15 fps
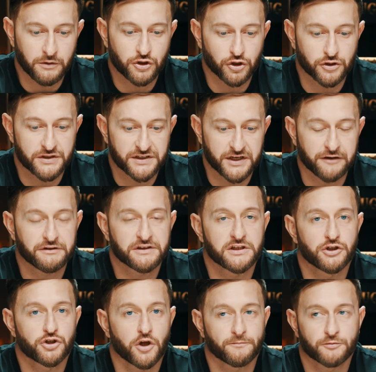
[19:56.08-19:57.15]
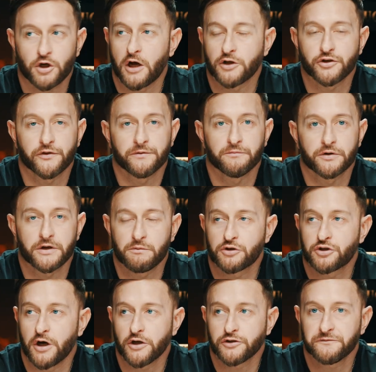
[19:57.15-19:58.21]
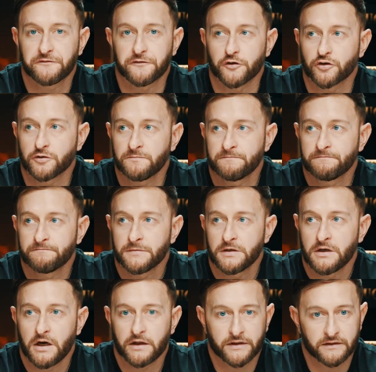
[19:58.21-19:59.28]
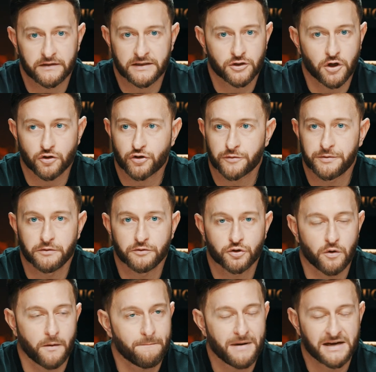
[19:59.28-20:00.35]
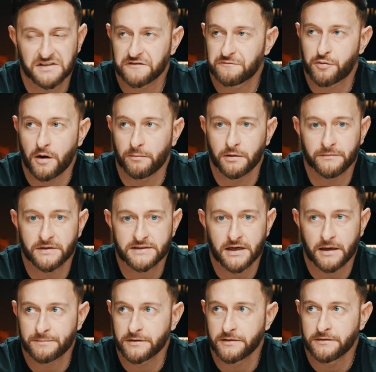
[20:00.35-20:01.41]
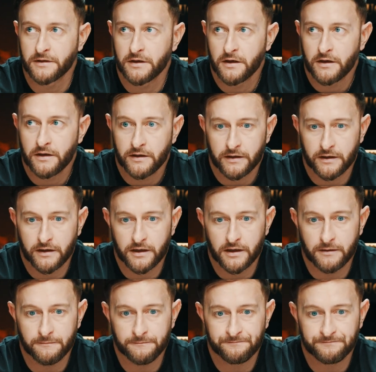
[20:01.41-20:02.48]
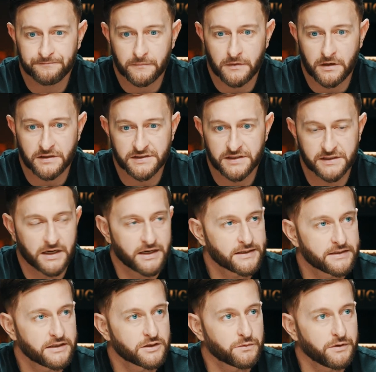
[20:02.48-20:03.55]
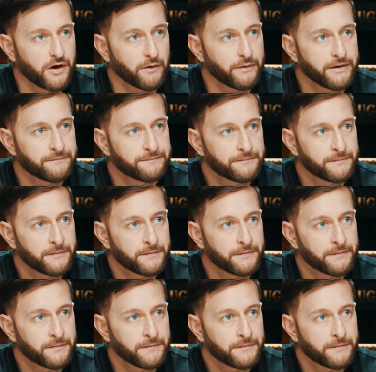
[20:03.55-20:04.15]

we should seriously stop charging the money we're charging for them. I think that's contributing to a massive problem that's happening in society as we know it.